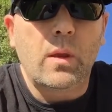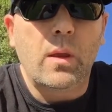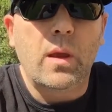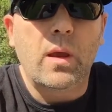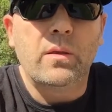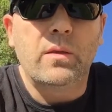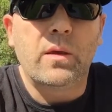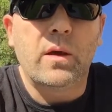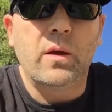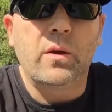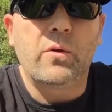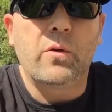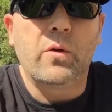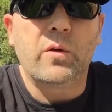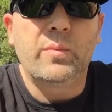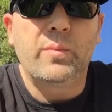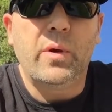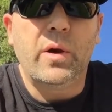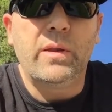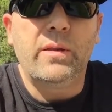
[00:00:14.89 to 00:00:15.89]
It's a
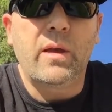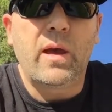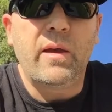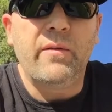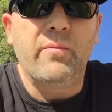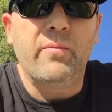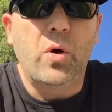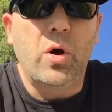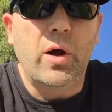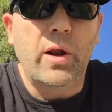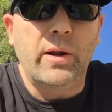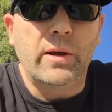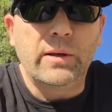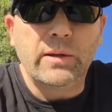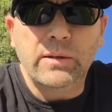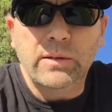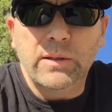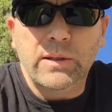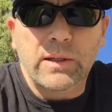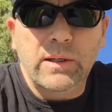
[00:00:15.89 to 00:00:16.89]
cross by Dave Miner,